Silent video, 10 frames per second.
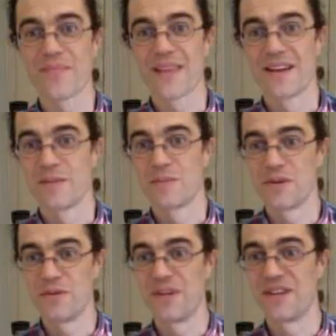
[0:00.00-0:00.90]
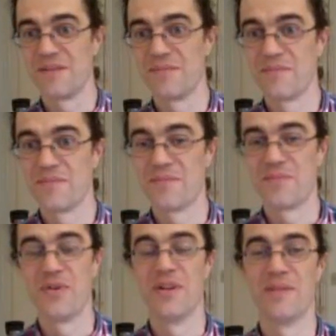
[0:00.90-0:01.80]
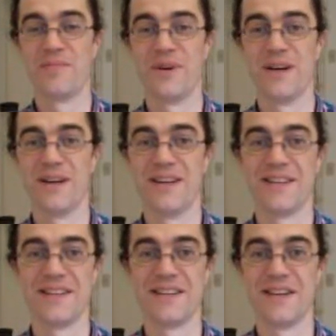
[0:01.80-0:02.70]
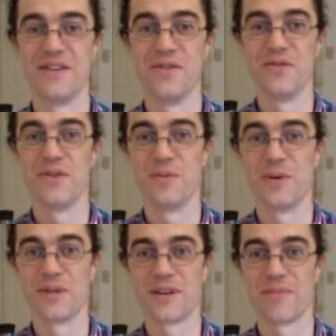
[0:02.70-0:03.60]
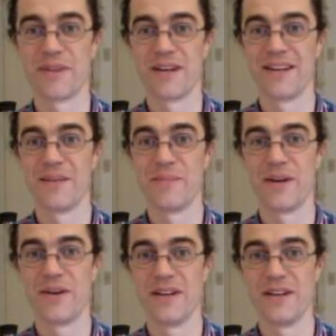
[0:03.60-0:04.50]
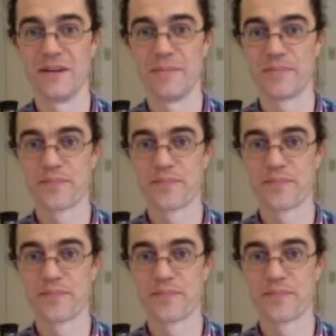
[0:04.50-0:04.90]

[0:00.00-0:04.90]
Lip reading: I'm sure we could pull up a YouTube or something and get a better idea.